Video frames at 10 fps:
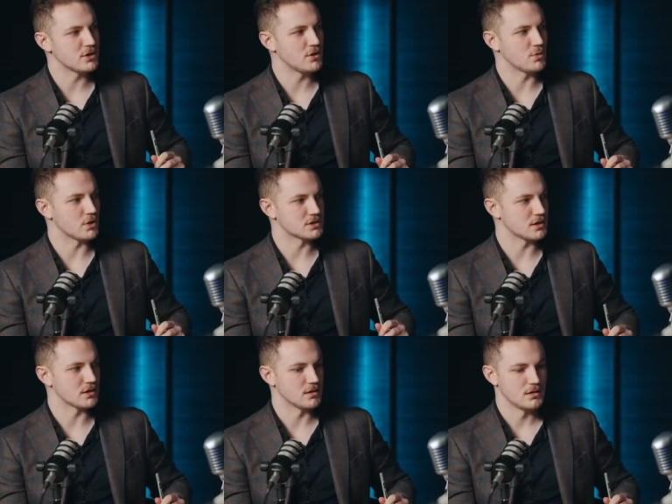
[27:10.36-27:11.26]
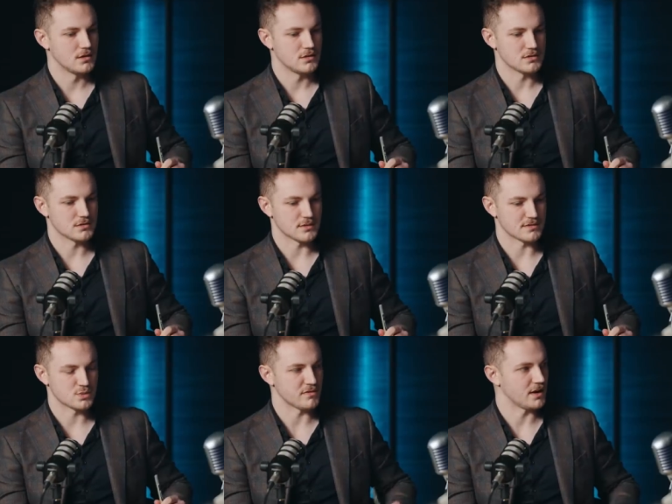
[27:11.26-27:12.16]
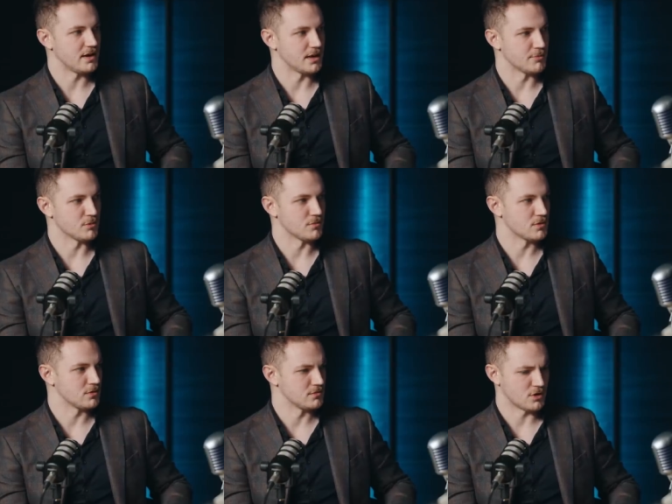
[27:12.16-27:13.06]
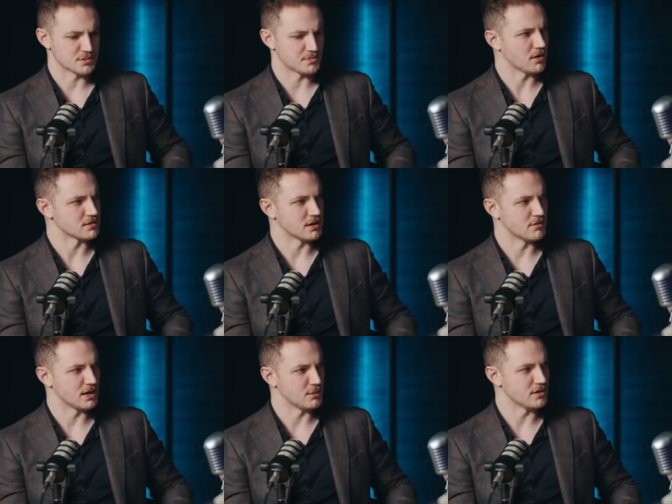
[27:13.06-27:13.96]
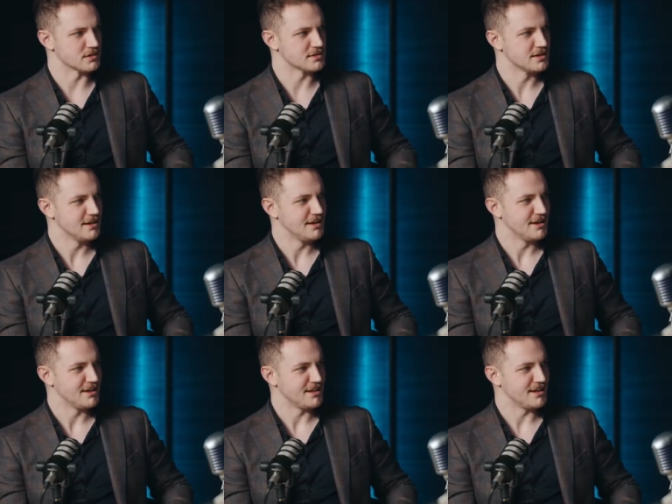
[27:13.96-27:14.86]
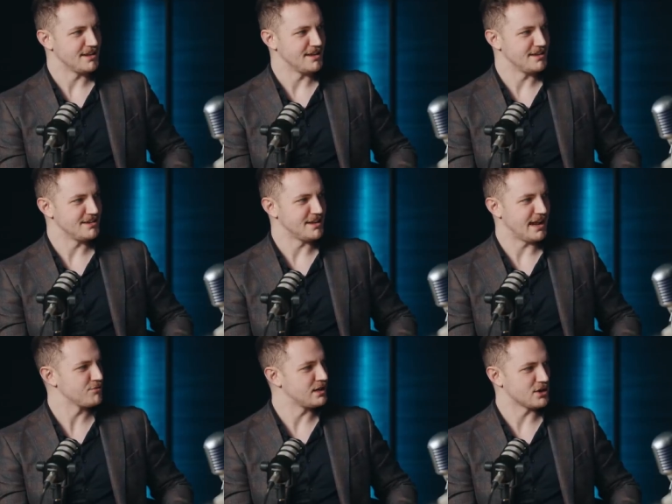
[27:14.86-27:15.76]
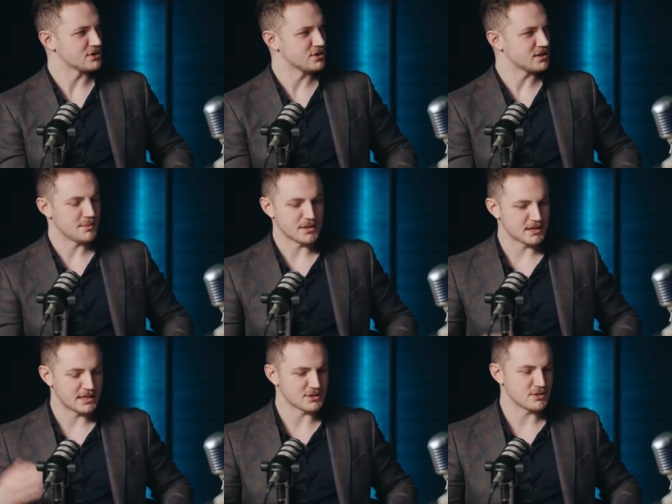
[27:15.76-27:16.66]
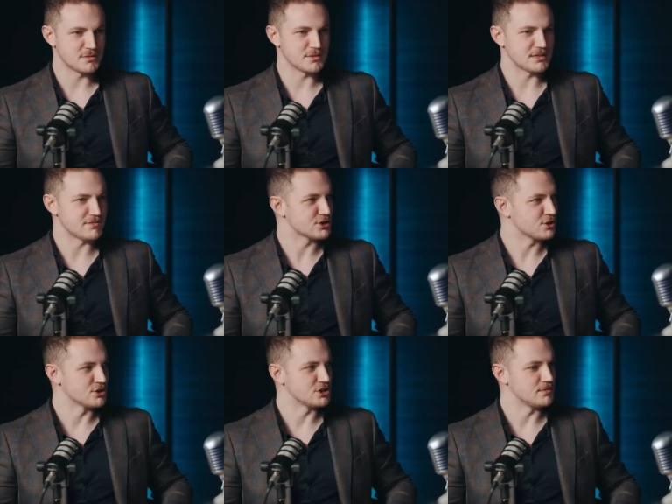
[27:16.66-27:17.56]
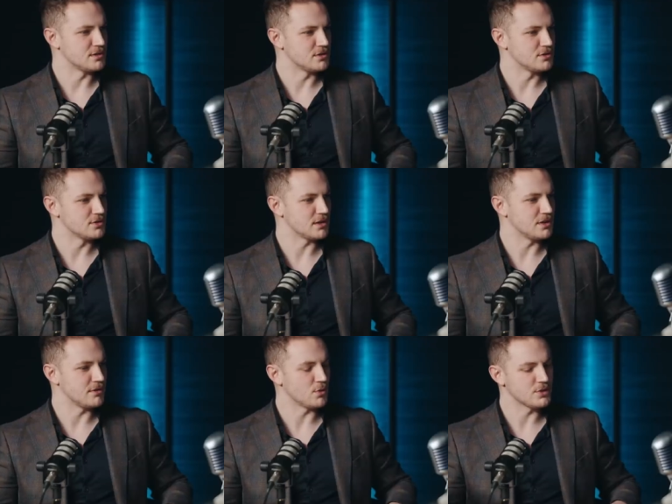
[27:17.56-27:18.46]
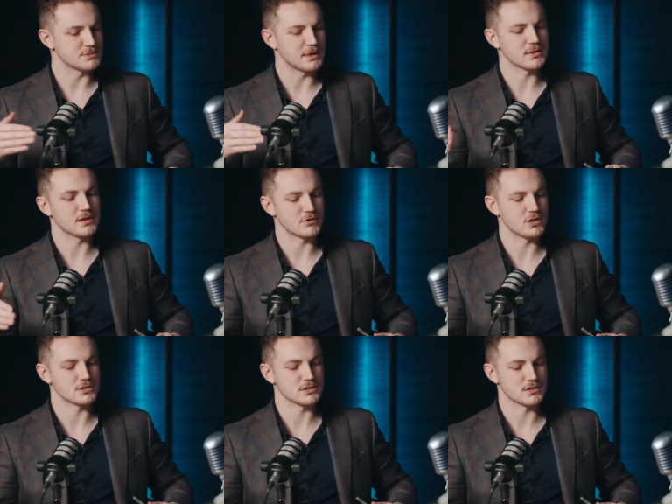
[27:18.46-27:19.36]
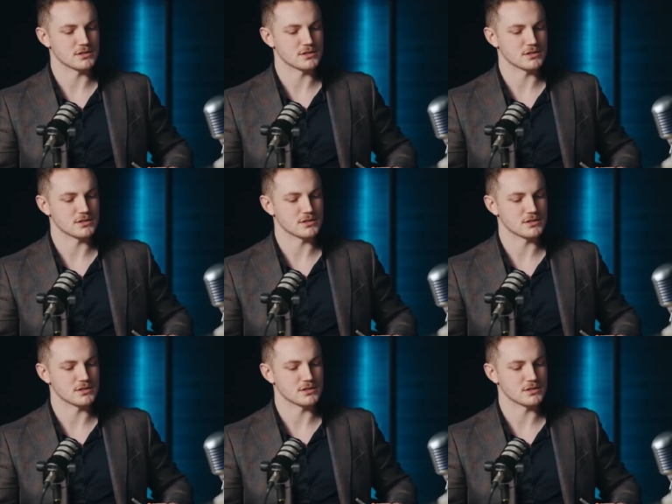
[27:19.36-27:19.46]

know what a, a sort of swivel-eyed liberal cosmopolitan he really was. Yeah, they haven't really cottoned on. I mean, he's got he was given a show on GB News. I mean, there are all these people, creatures in the